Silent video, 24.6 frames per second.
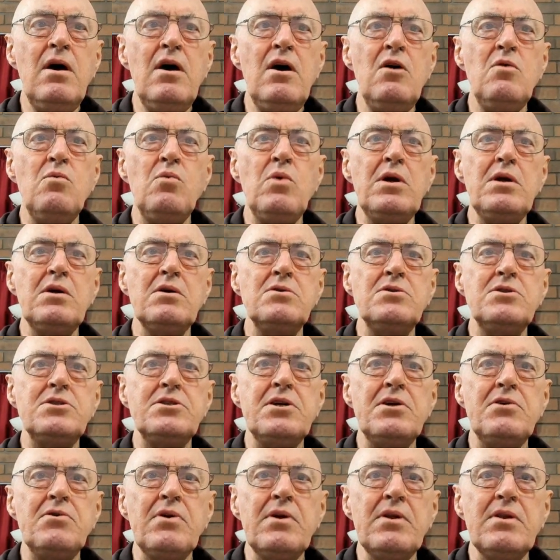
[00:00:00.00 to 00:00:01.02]
When
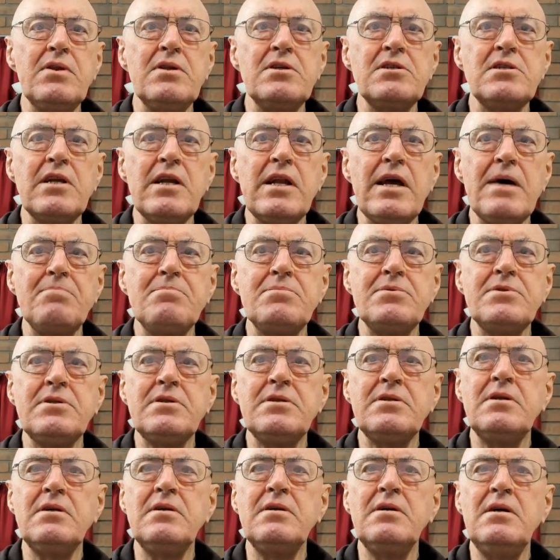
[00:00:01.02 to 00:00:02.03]
considering this
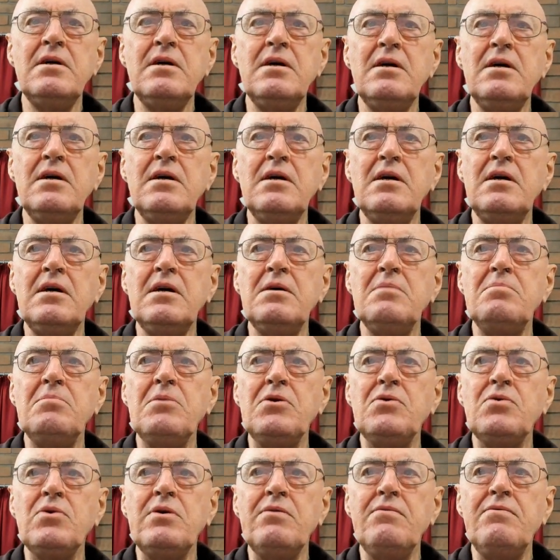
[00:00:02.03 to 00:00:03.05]
lapse
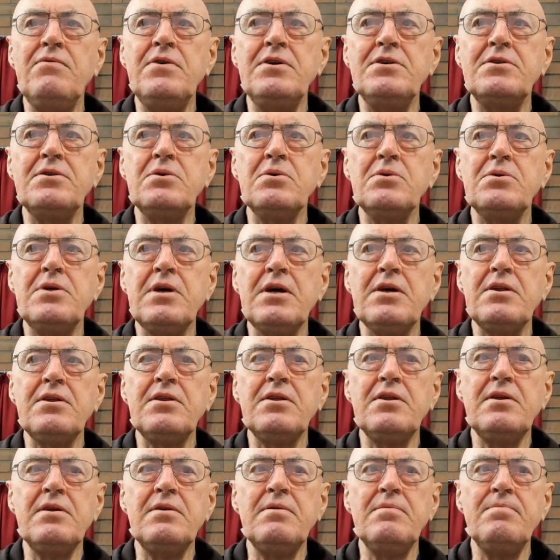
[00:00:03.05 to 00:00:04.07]
between physical death
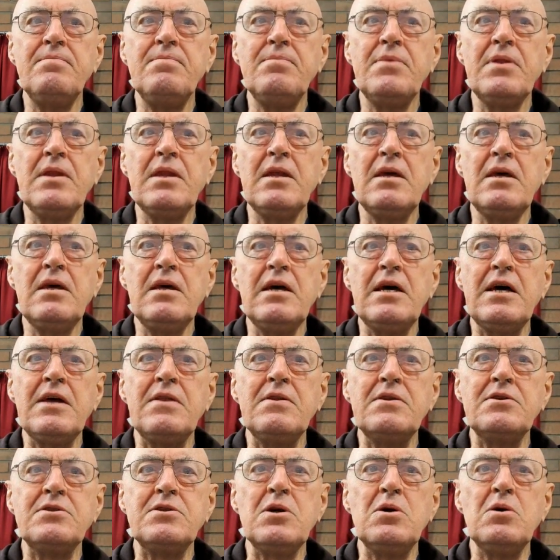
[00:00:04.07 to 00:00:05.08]
and the
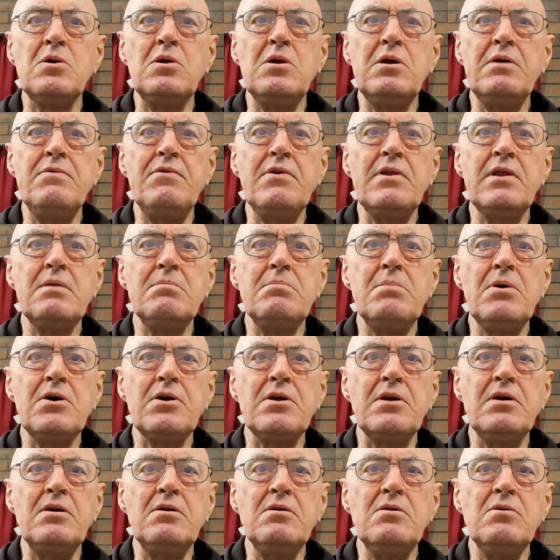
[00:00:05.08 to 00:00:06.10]
soul leaving the
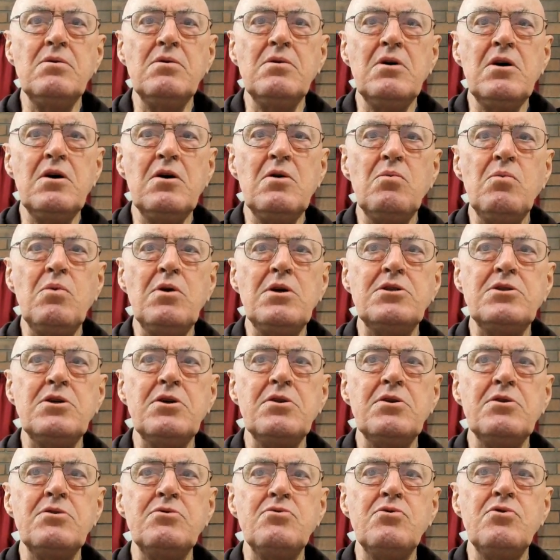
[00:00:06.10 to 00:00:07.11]
body, we see
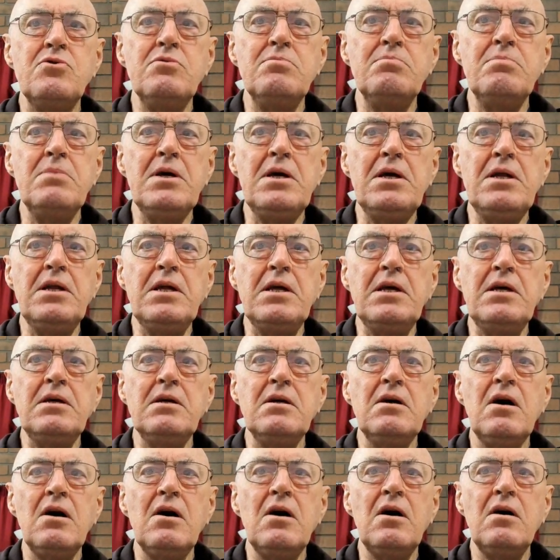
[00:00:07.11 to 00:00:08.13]
the true meaning
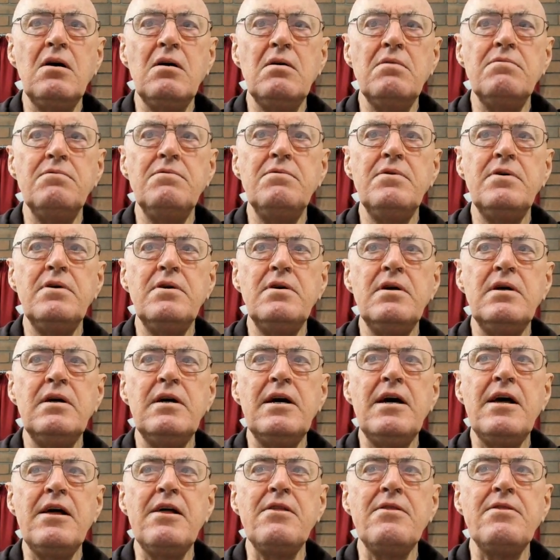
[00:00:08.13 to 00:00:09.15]
of
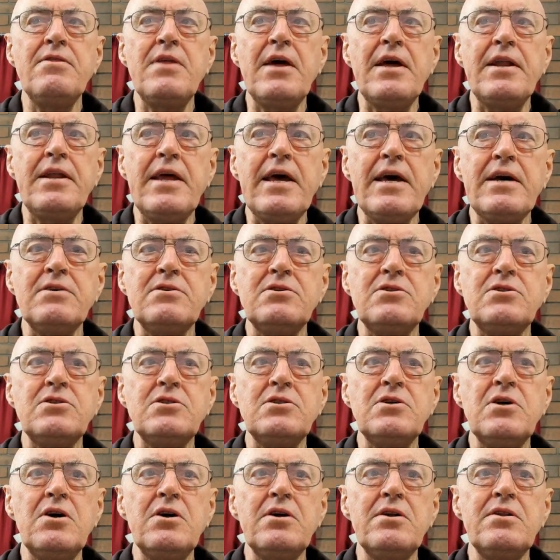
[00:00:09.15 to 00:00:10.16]
that
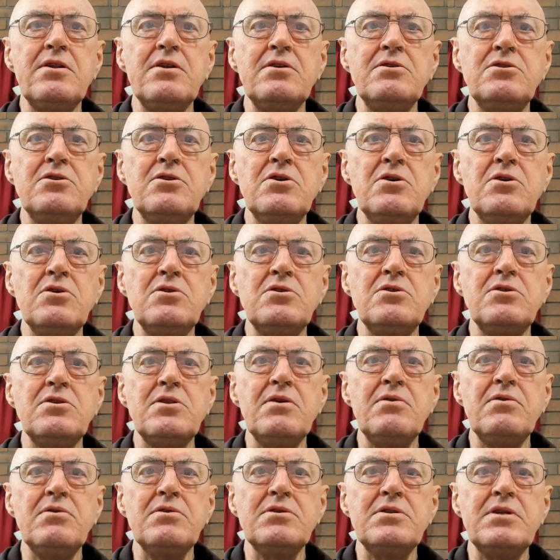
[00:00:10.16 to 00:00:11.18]
outside of the church
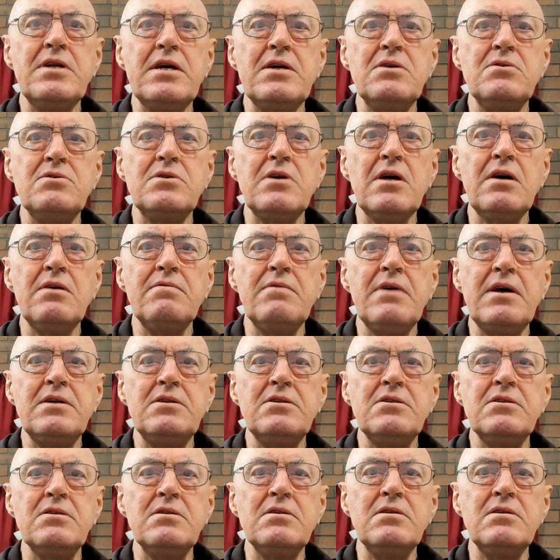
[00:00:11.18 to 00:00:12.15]
there is no salvation,